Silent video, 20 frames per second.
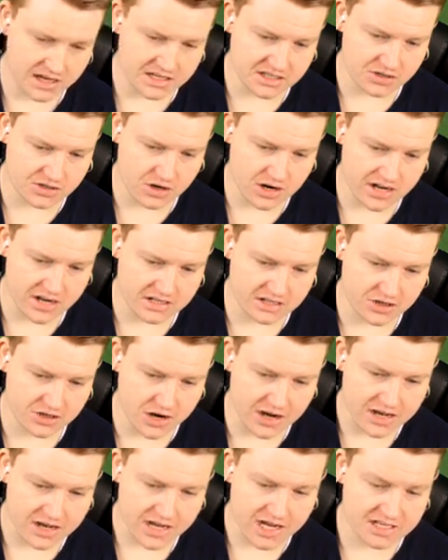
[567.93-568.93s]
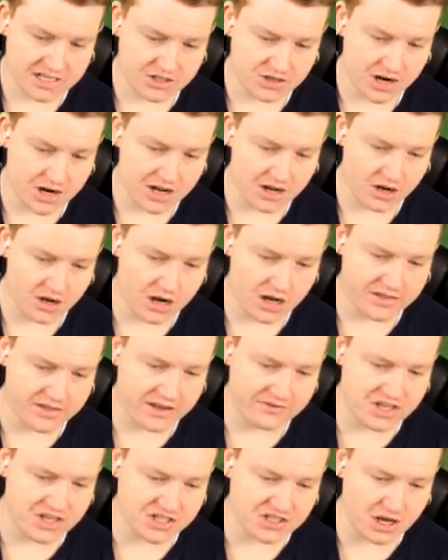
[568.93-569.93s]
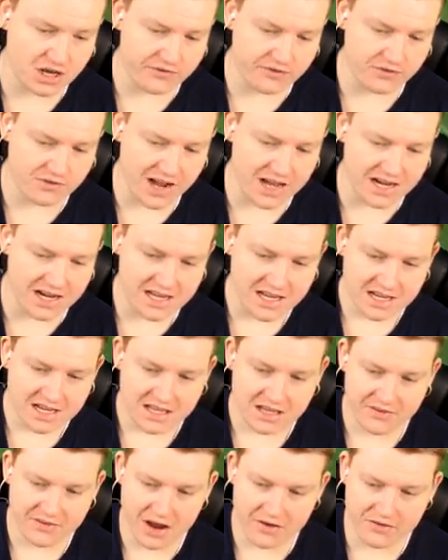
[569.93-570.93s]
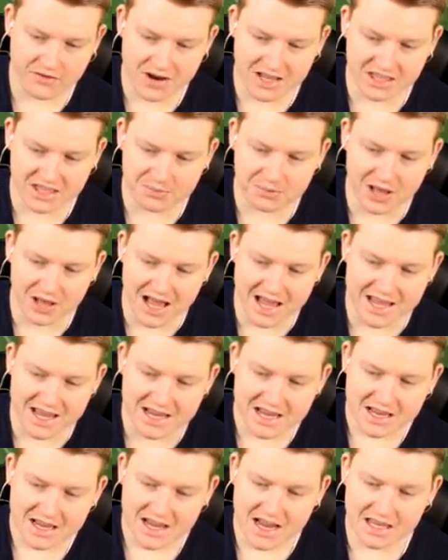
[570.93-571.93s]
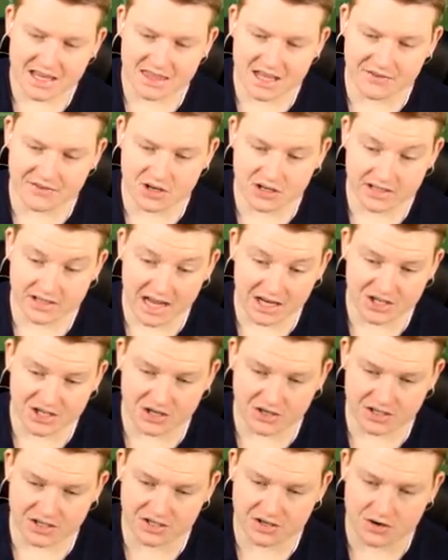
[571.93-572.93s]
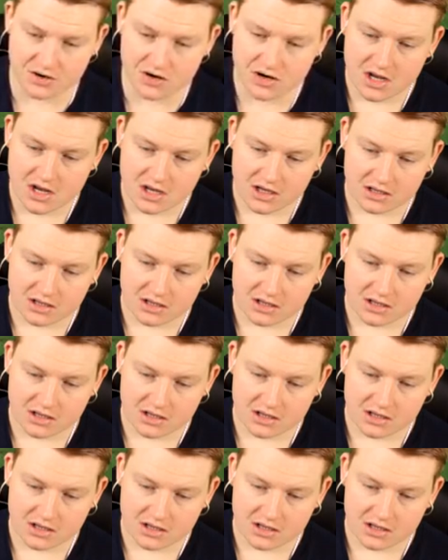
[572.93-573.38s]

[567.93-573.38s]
he's a try. He's a try. He's a try. Oh, they've just overrun it. They've overrun the play. And they've got actually going to score.